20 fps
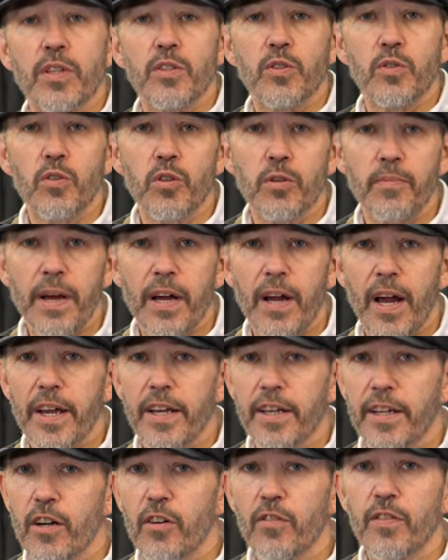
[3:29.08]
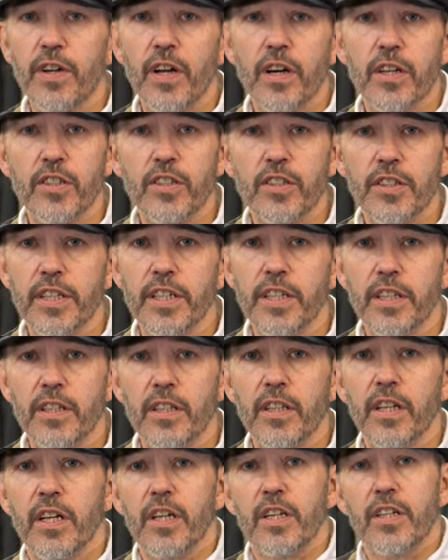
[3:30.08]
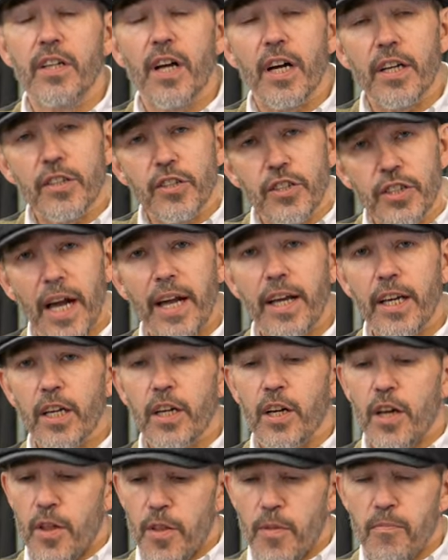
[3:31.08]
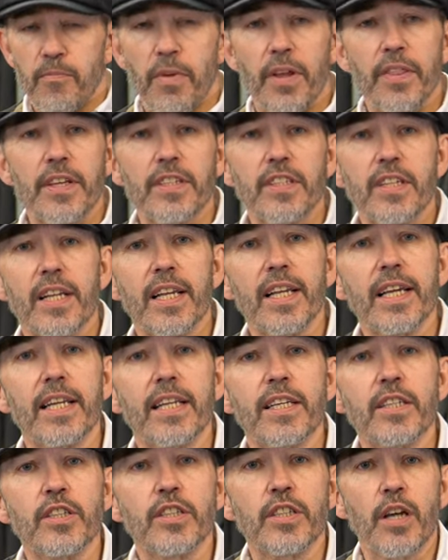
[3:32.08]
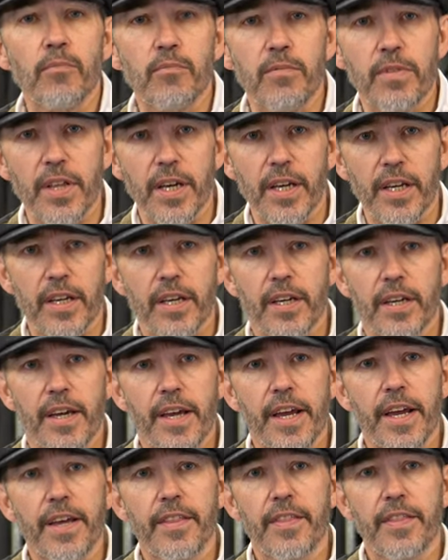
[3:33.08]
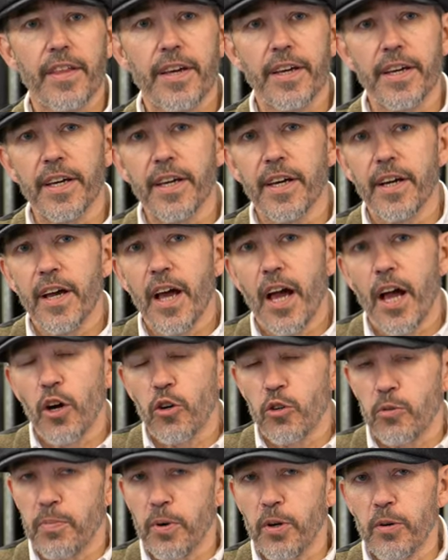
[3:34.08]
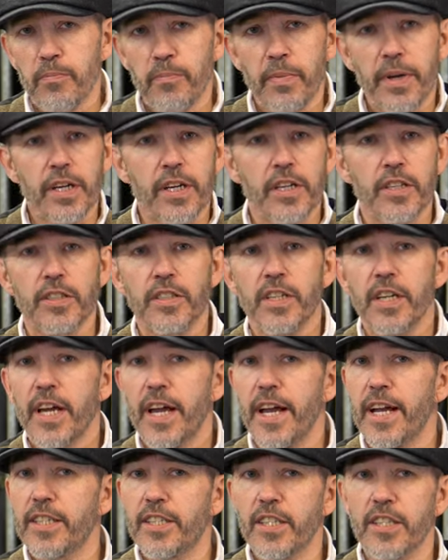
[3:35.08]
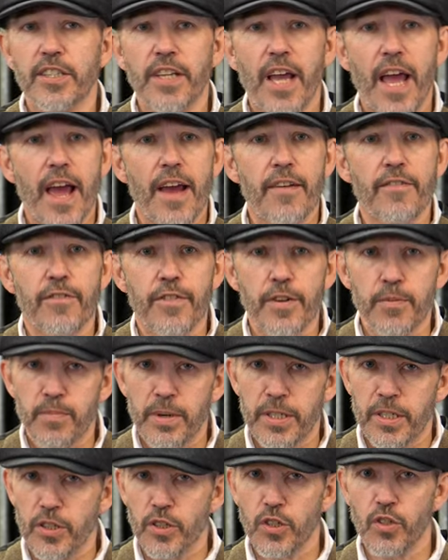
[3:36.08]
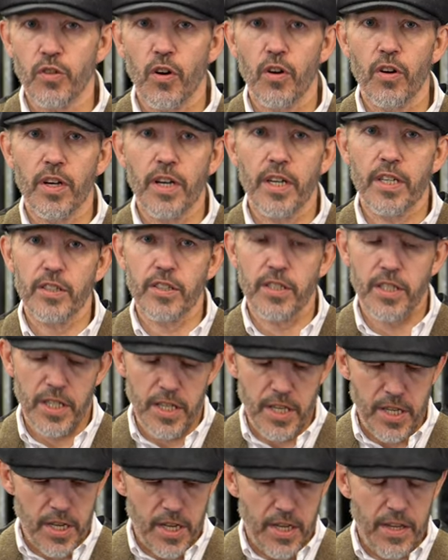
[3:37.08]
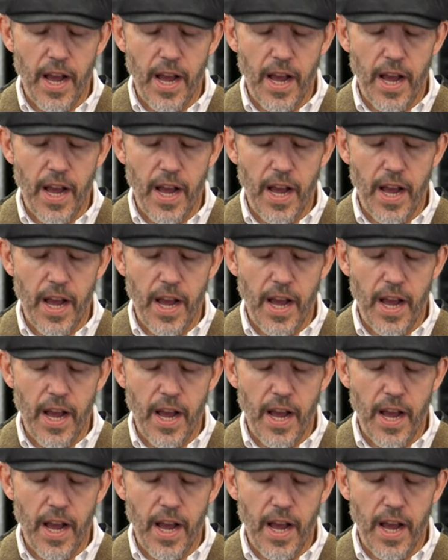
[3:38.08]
They talk about a galvanized steel shank, but there's clearly something in the Held boot because it is every bit as strong as the